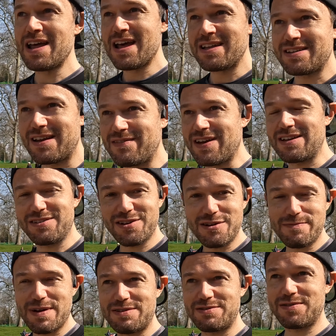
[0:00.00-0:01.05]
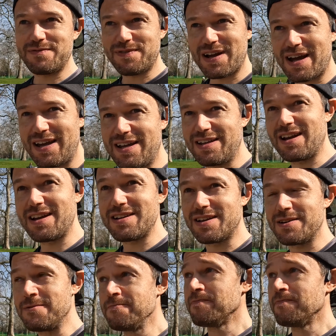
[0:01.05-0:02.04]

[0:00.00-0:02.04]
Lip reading: to have that 2-bedroom flat in London.